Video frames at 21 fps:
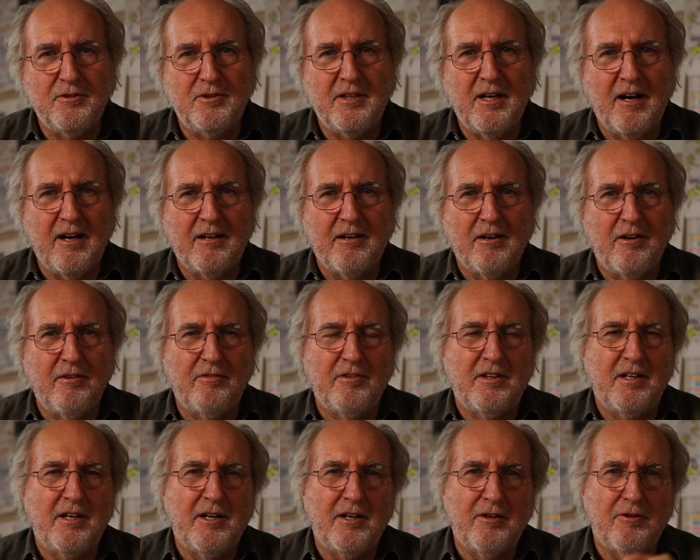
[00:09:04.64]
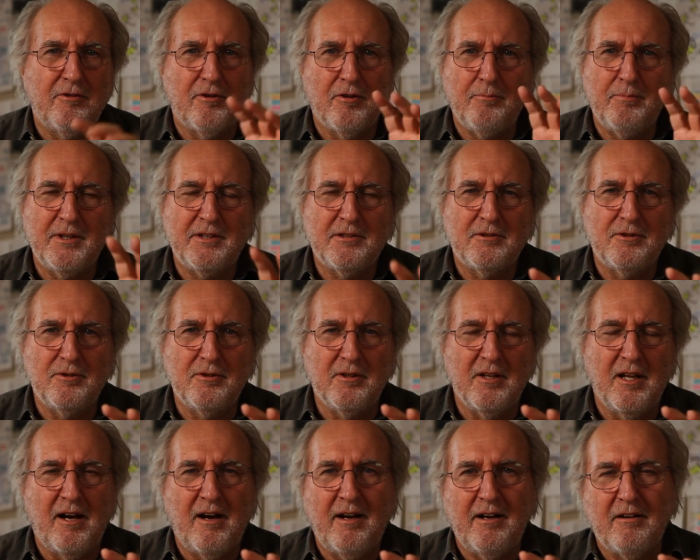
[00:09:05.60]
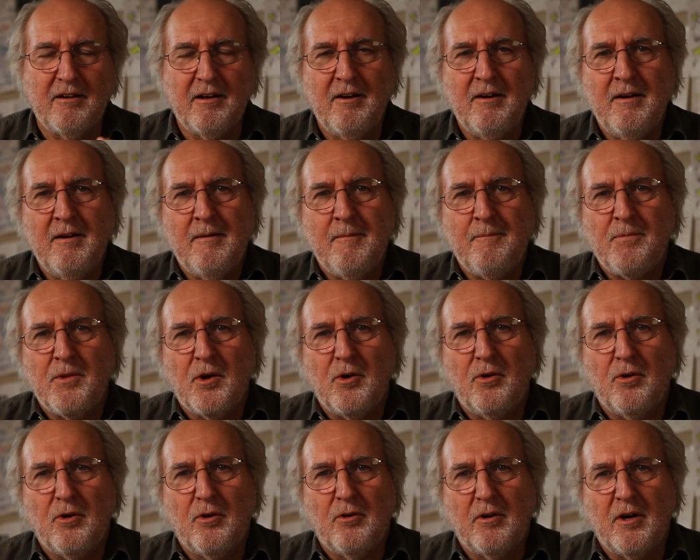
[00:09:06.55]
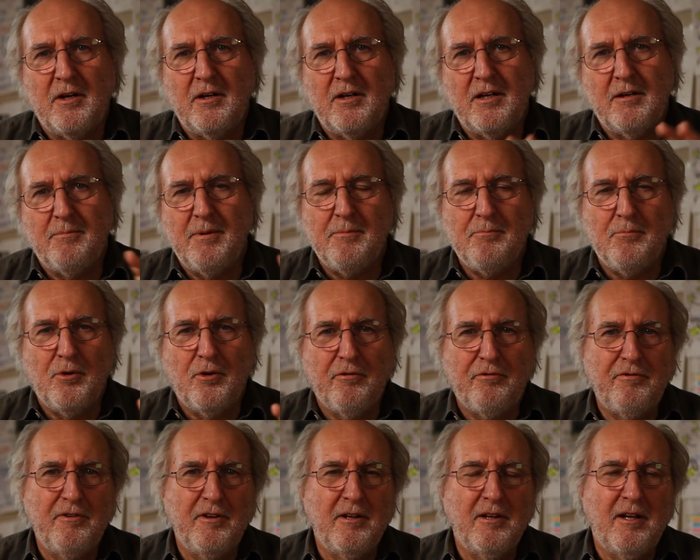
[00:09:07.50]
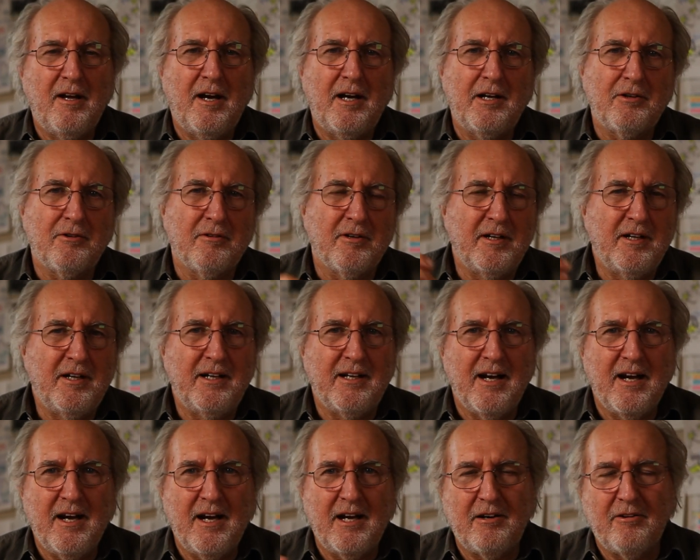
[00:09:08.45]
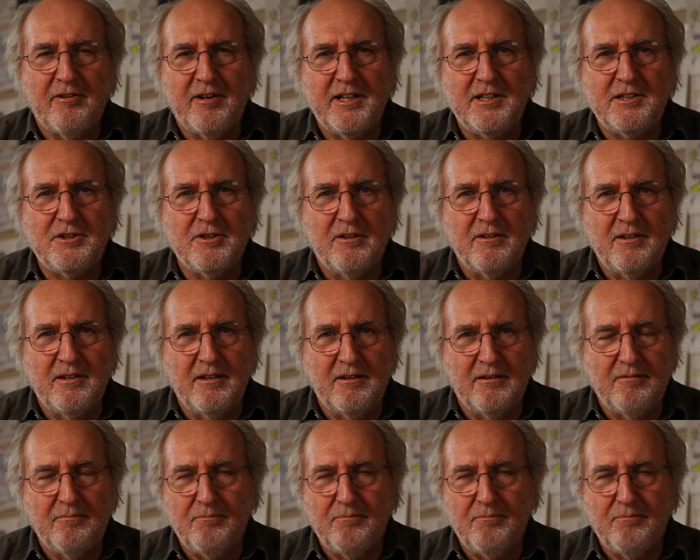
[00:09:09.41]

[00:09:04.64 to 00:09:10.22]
dark over there, or a bit too light, or I need a bit more fill light, or I need a harder edge on the